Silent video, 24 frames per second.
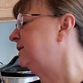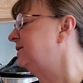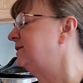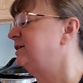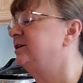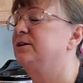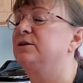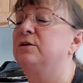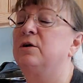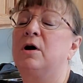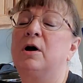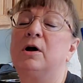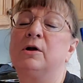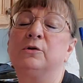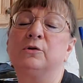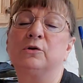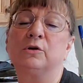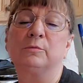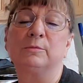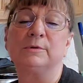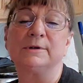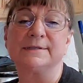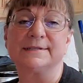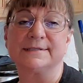to our
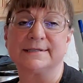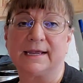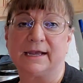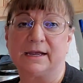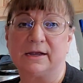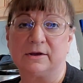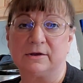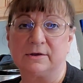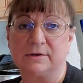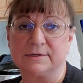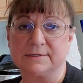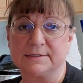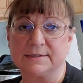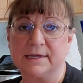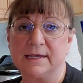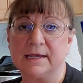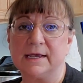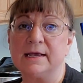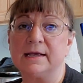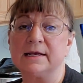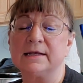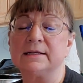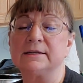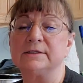normal scales,
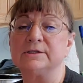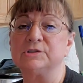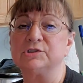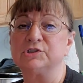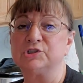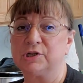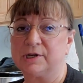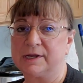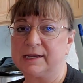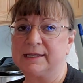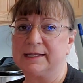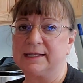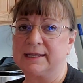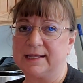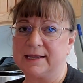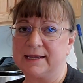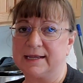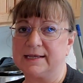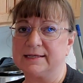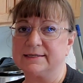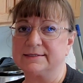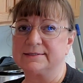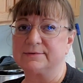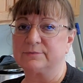chicken
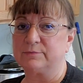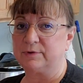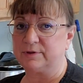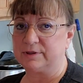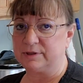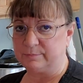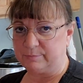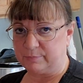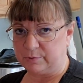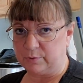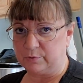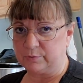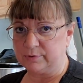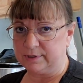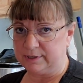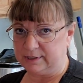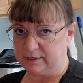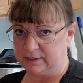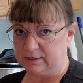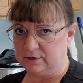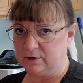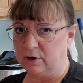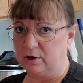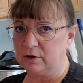legs with the bone
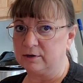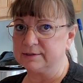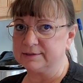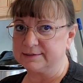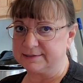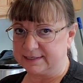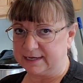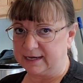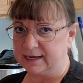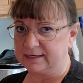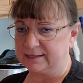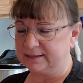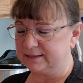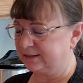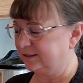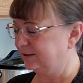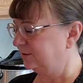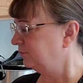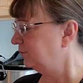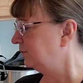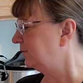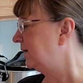in are done when